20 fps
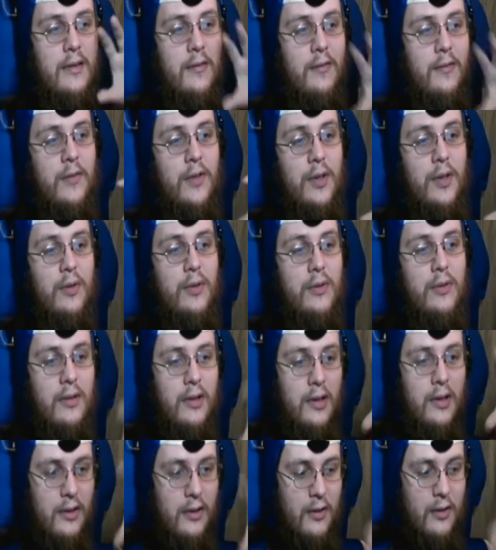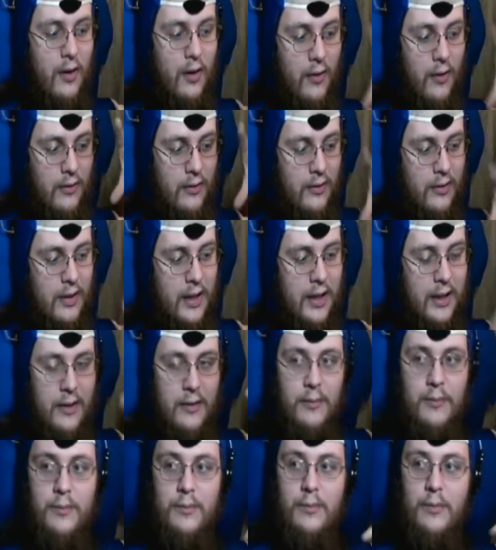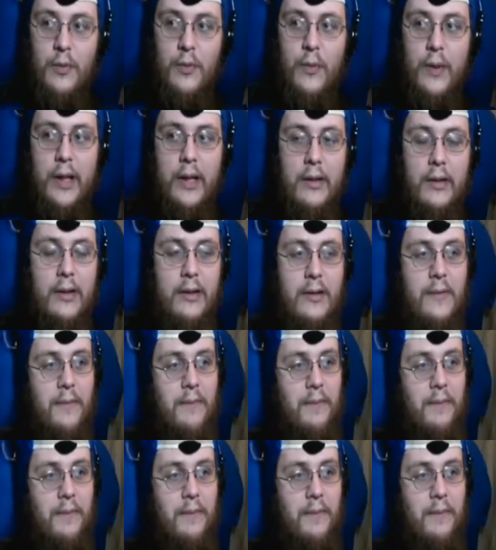the view all like weird.